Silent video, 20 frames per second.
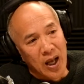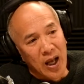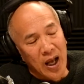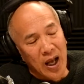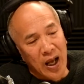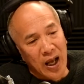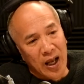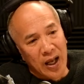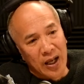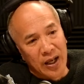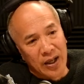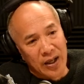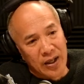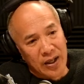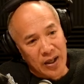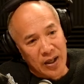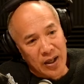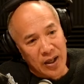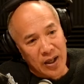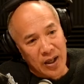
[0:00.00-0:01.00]
And
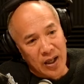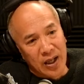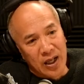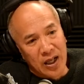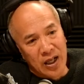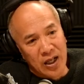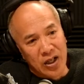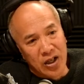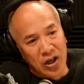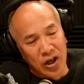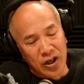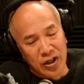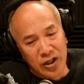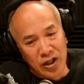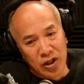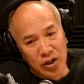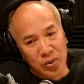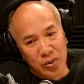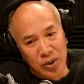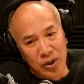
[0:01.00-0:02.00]
in the
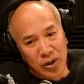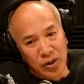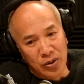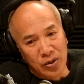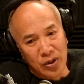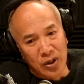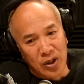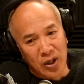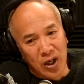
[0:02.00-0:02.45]
ideal world,